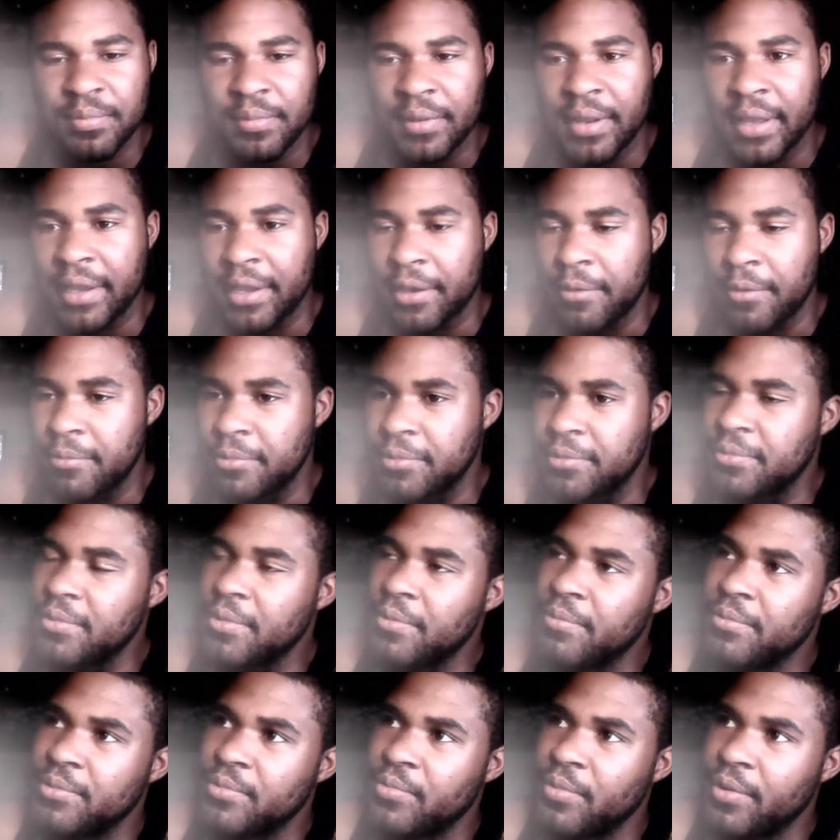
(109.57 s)
like it was
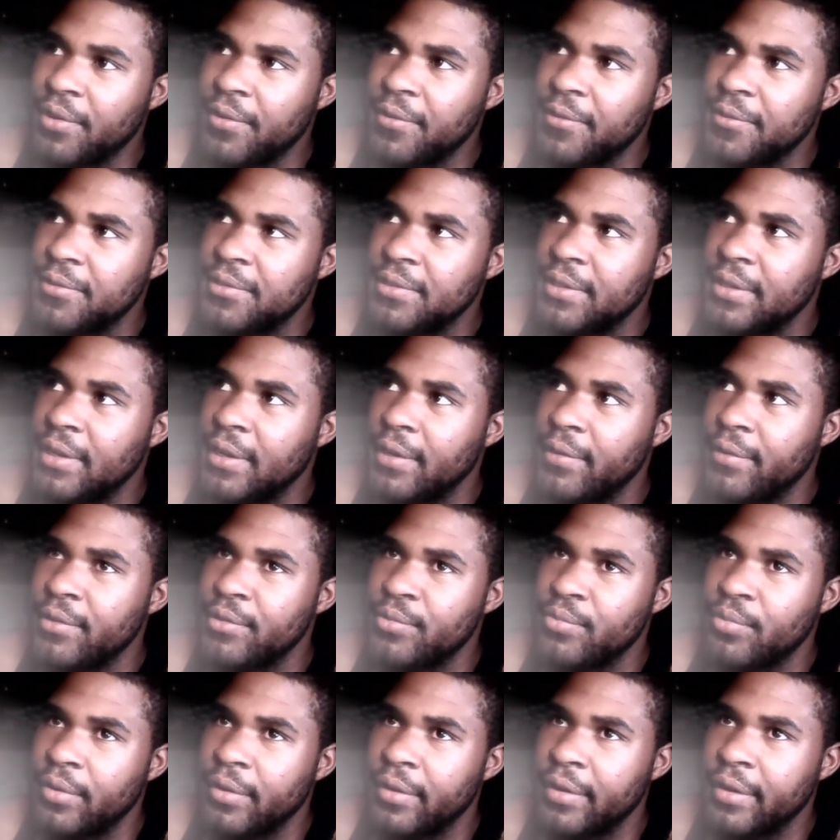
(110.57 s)
it was one of those
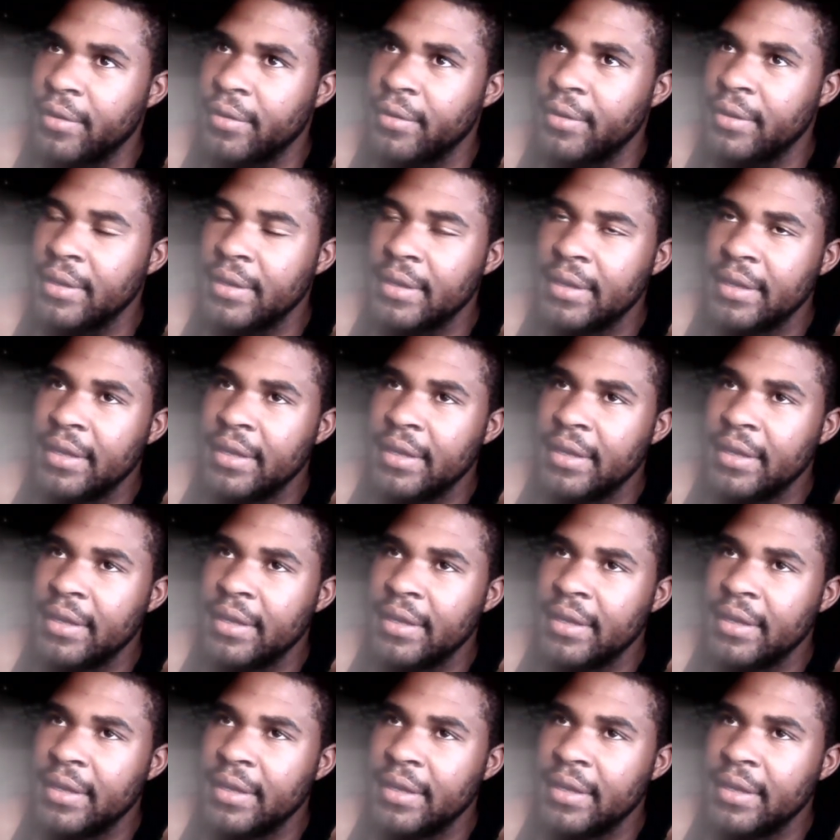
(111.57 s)
scenarios where